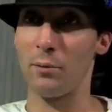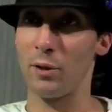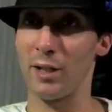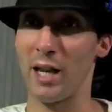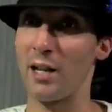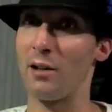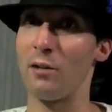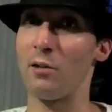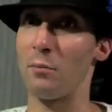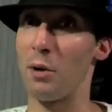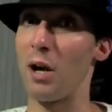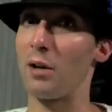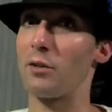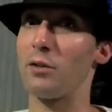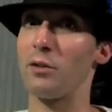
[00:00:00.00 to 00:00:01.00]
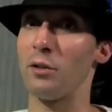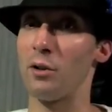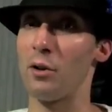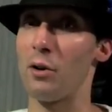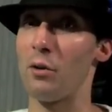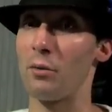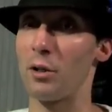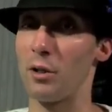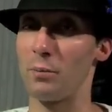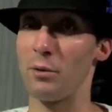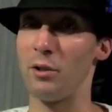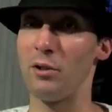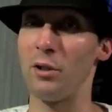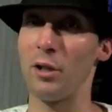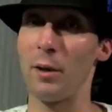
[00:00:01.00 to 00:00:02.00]
for like $800, you know, get a
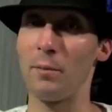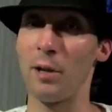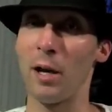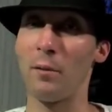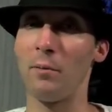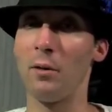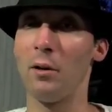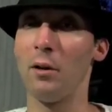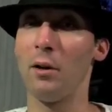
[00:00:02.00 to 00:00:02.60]
PC laptop.